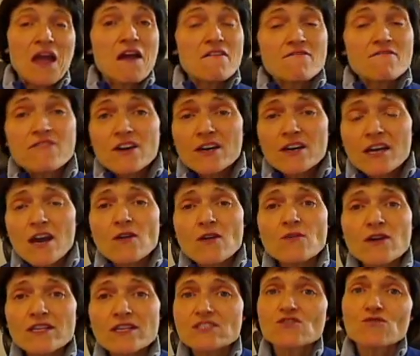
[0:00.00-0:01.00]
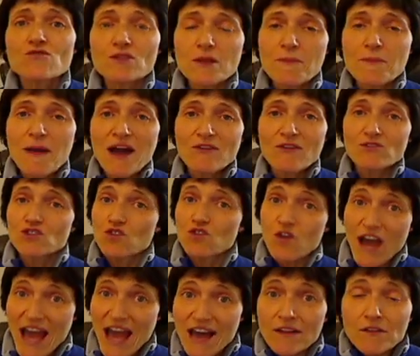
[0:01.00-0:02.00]
Virgo is all about your
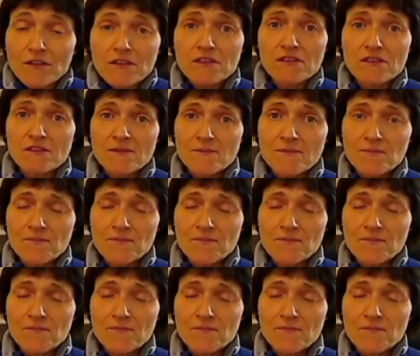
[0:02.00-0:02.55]
health,